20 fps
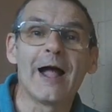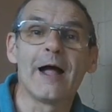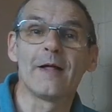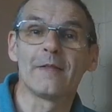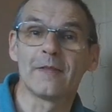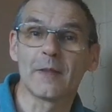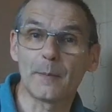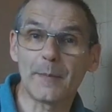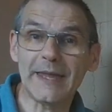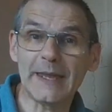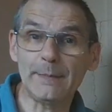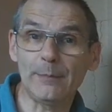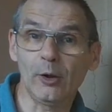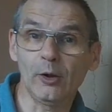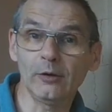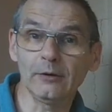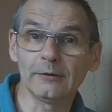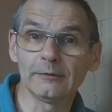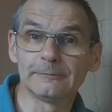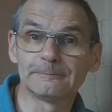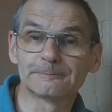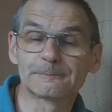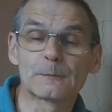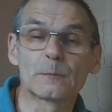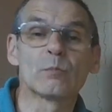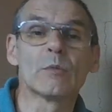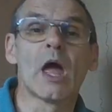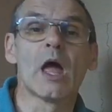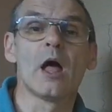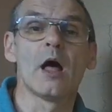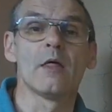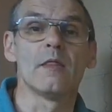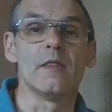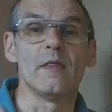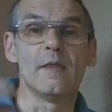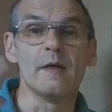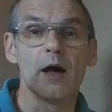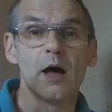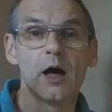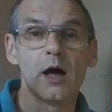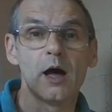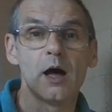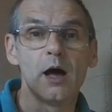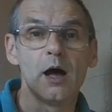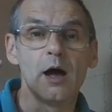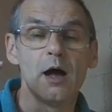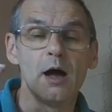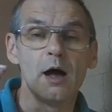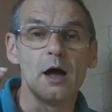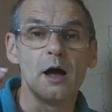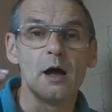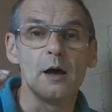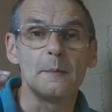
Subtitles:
The people? The